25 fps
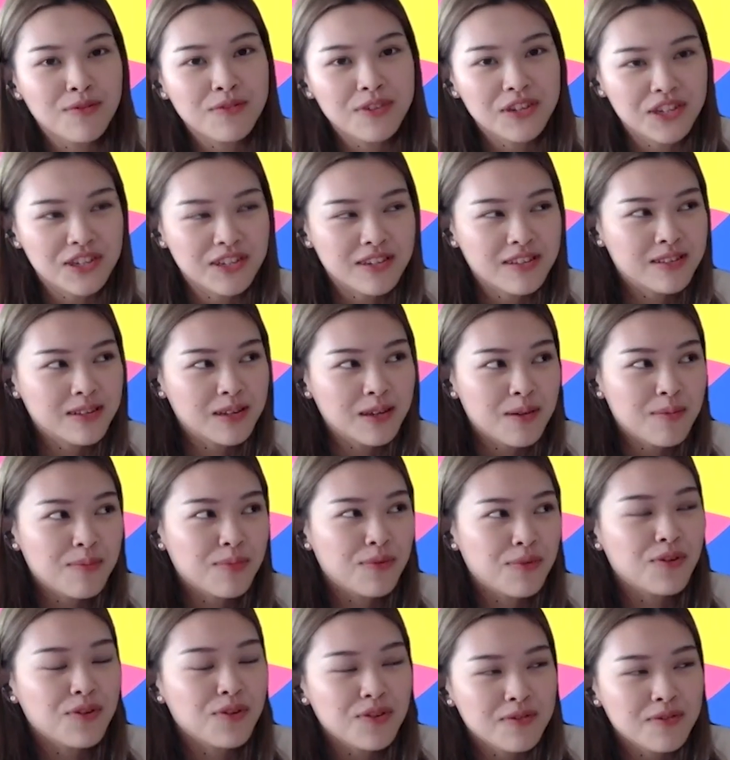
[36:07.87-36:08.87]
which is
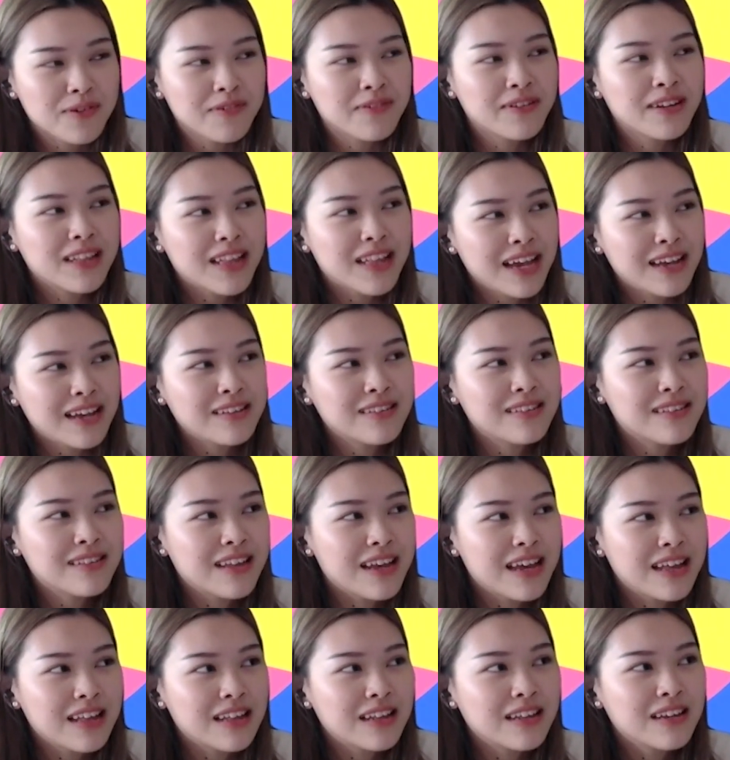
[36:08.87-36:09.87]
Singapore, you will realize
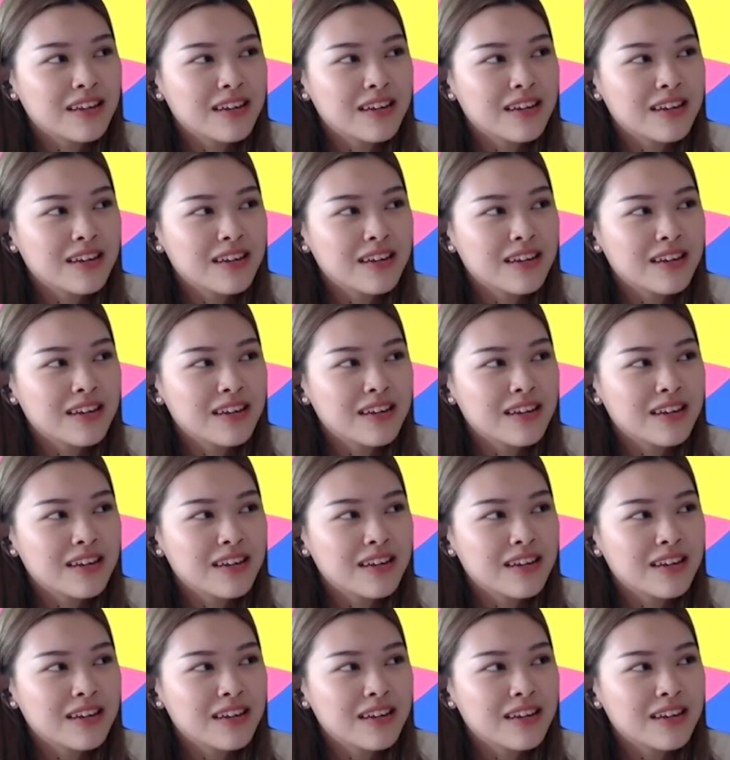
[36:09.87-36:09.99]
that